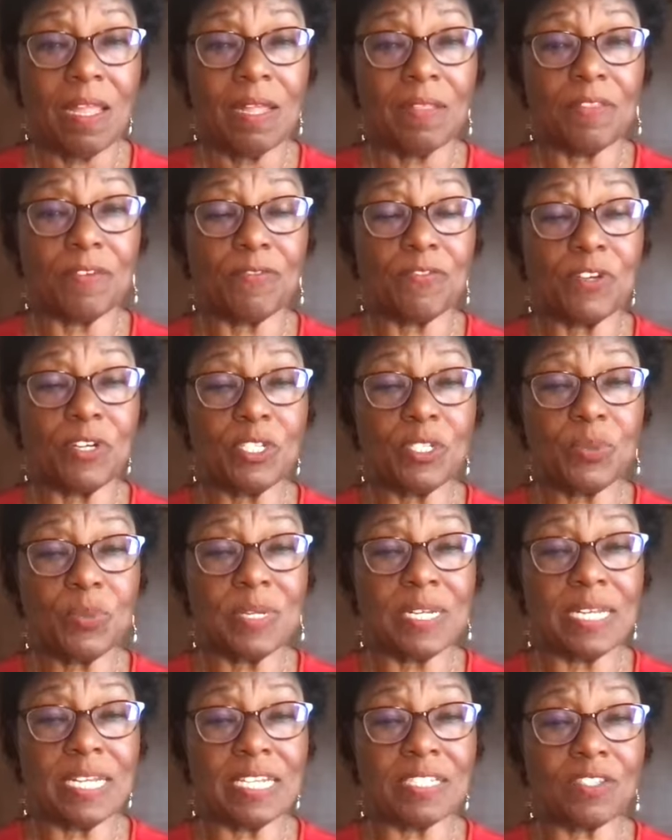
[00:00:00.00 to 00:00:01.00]
The first
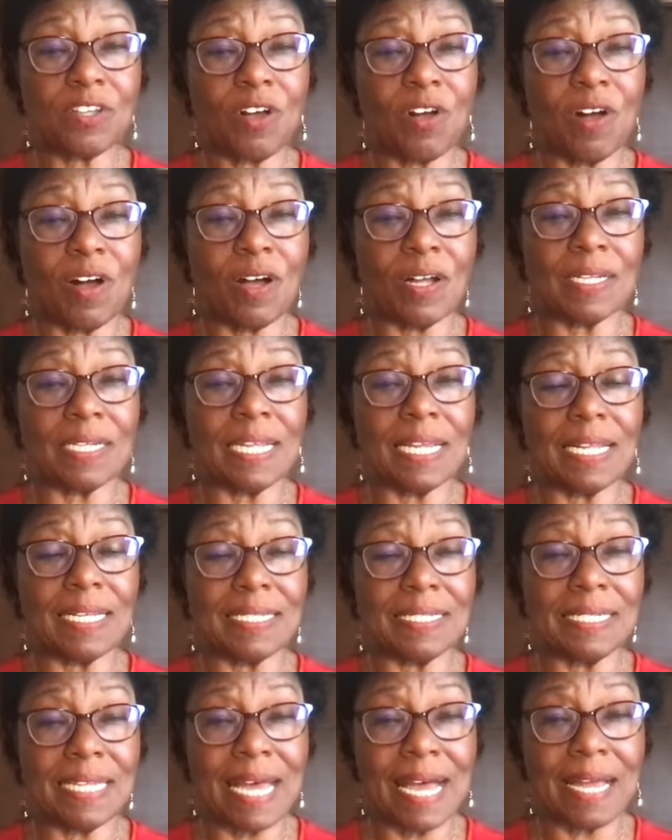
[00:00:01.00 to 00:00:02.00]
one is called
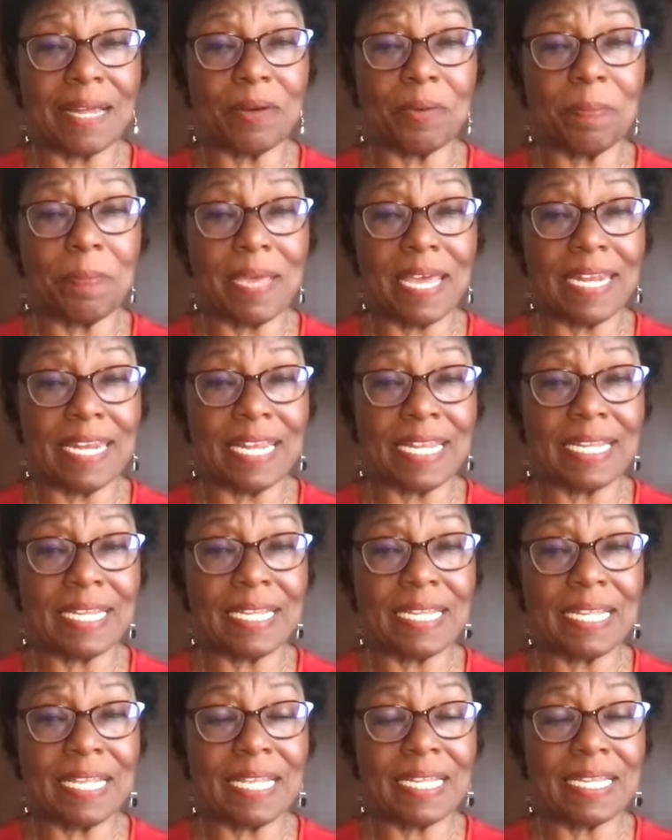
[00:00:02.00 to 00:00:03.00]
diabetic
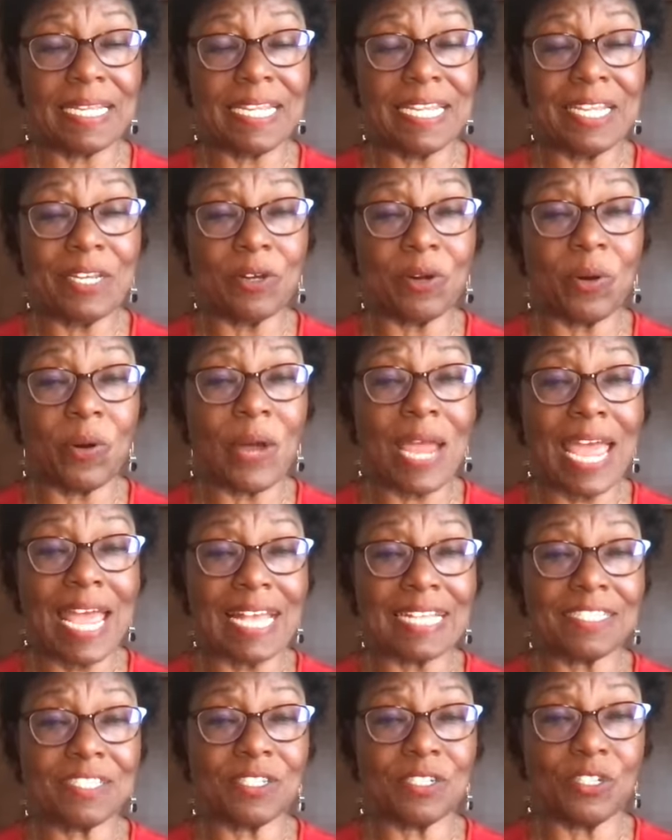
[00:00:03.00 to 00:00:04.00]

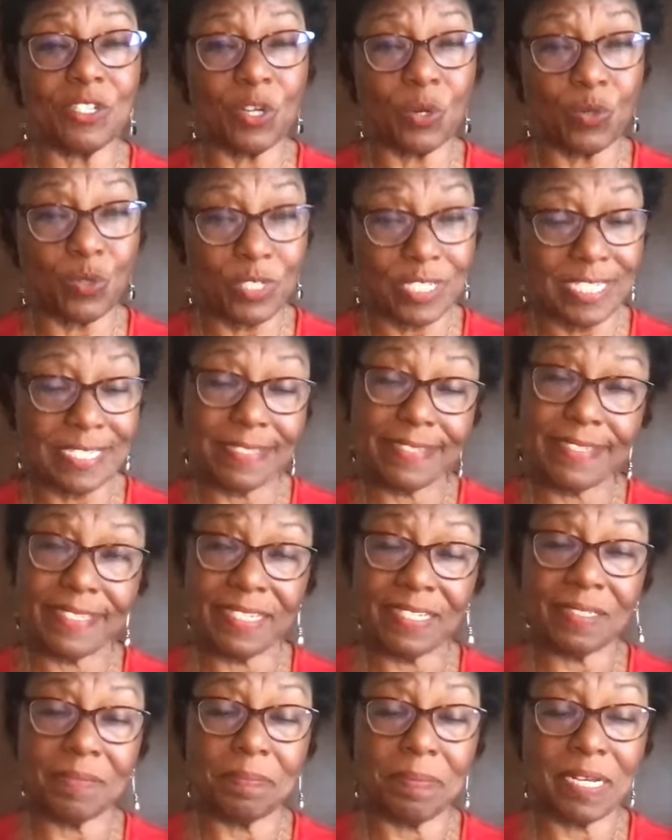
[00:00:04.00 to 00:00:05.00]
ketoacidosis.
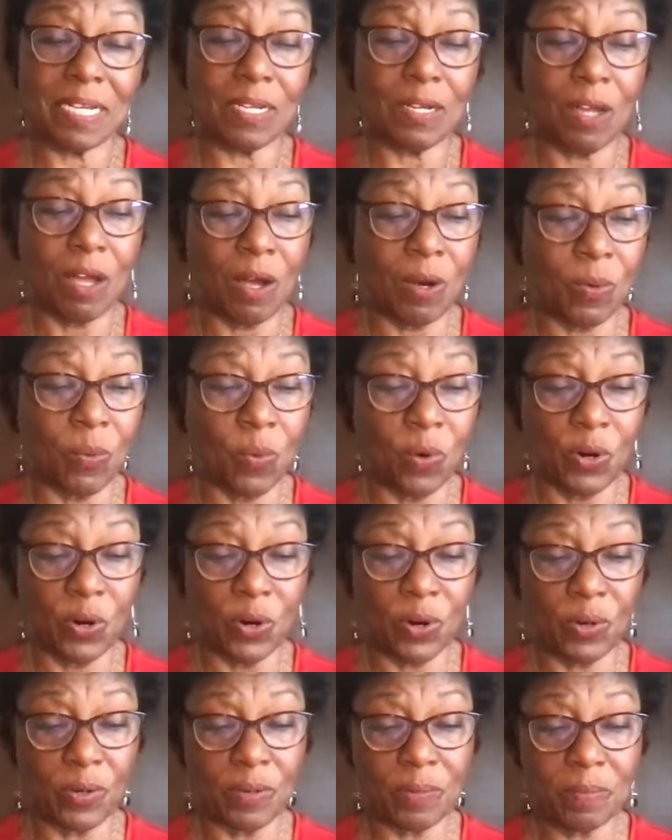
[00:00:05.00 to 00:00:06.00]
Big, long
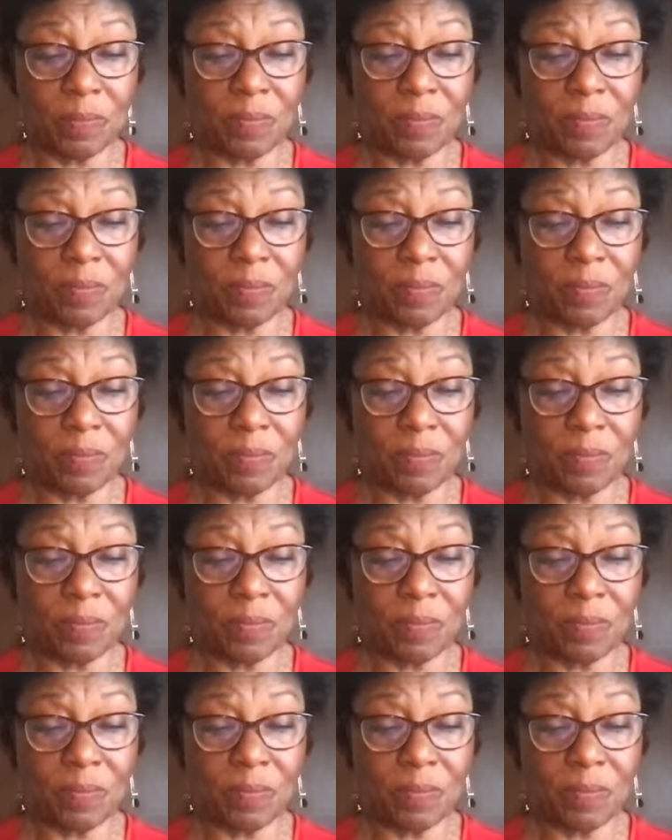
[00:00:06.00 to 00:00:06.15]
word.